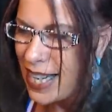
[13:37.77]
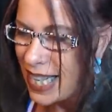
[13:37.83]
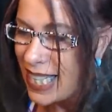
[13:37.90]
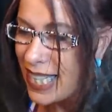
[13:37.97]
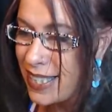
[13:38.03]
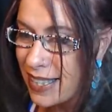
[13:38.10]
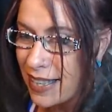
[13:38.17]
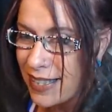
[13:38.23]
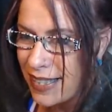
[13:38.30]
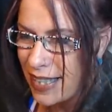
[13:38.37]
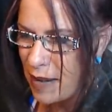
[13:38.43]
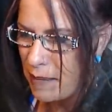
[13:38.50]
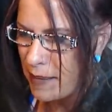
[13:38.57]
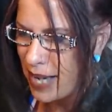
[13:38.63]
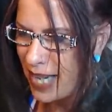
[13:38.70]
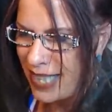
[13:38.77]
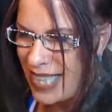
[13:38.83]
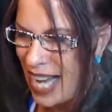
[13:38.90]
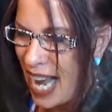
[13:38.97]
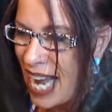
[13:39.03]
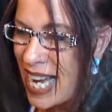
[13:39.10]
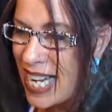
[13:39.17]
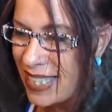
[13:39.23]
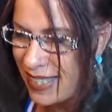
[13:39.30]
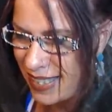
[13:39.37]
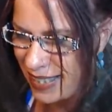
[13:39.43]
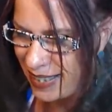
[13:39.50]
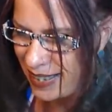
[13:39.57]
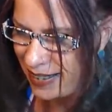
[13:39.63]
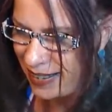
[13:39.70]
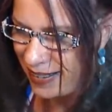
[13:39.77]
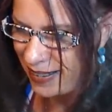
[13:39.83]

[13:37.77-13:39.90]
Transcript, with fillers: He does get mad. He hates it.